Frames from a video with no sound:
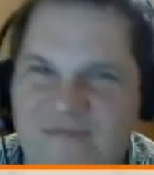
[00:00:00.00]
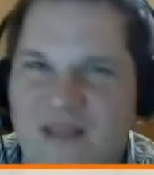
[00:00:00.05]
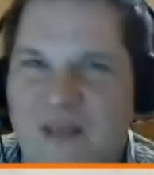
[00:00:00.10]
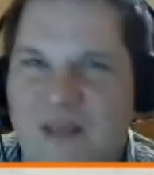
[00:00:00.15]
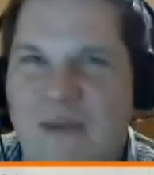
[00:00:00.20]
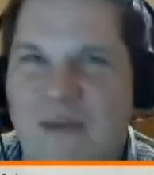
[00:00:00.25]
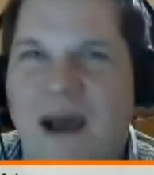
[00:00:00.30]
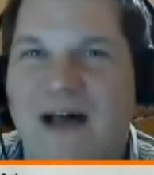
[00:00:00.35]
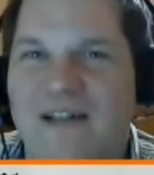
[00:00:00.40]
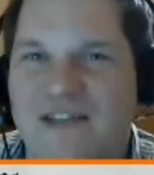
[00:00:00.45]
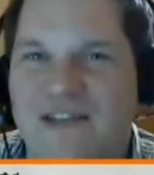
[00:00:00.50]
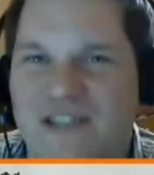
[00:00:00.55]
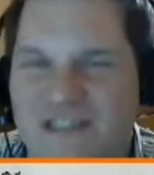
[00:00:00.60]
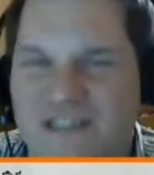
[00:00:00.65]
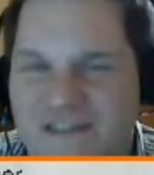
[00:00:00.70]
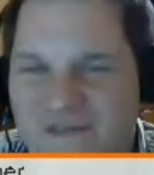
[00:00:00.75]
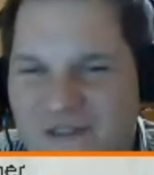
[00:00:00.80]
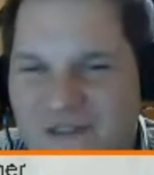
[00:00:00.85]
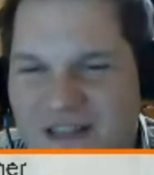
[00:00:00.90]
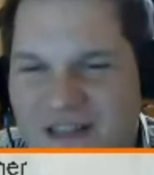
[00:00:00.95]

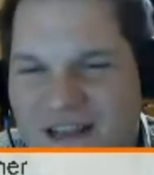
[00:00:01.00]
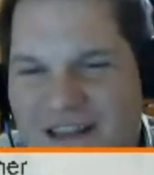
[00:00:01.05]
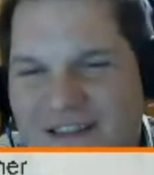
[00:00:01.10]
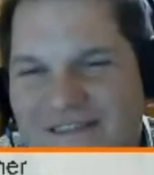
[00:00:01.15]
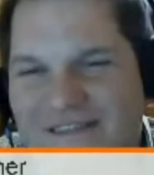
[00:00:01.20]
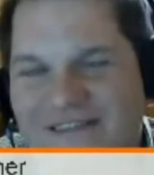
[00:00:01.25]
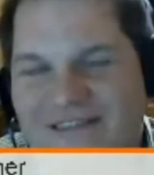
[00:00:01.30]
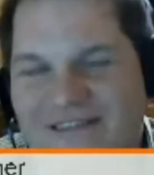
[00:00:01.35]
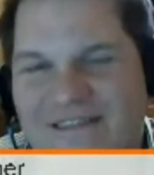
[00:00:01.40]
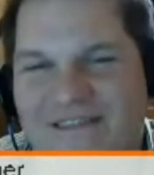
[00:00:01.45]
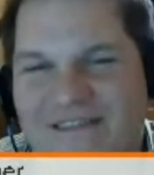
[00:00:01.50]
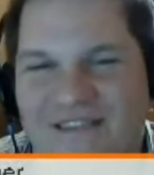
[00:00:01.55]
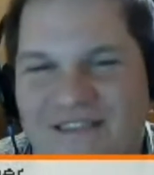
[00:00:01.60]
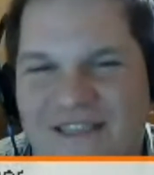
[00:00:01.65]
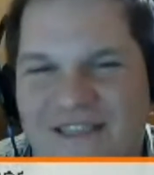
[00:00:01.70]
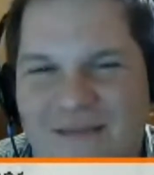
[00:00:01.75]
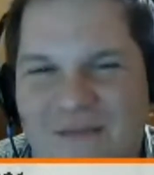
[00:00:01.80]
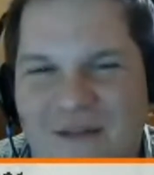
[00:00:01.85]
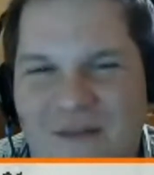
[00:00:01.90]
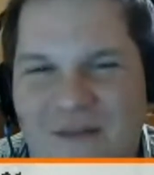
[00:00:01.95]
apologies for that.
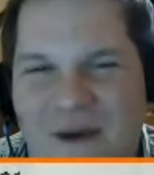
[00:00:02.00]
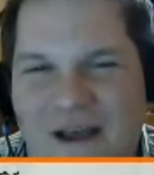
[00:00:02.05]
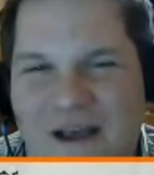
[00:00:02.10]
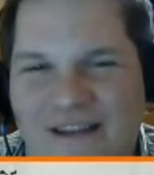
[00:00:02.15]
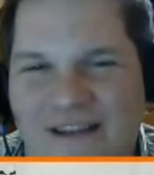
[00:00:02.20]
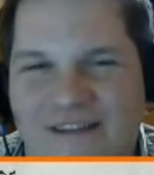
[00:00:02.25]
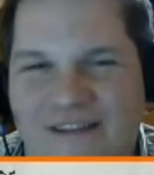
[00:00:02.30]
Slip of the mind.